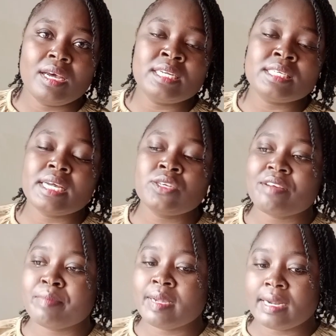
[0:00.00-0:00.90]
it is said to
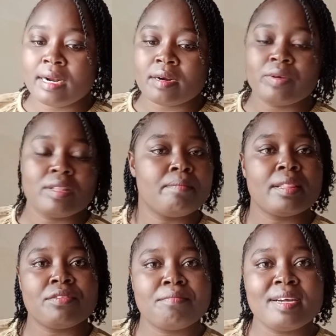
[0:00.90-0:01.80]
have begun around the
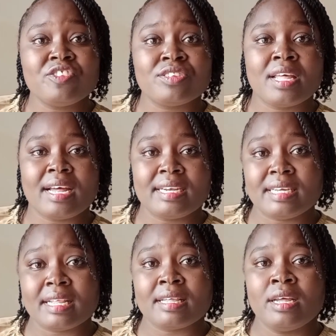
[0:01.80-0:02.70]
month of March
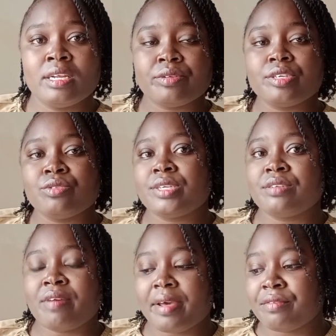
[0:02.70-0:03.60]
30th,
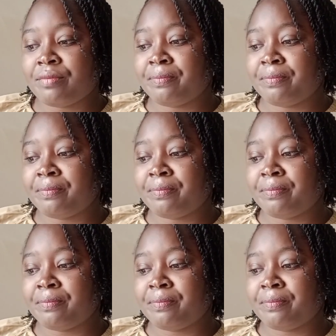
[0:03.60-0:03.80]
2025.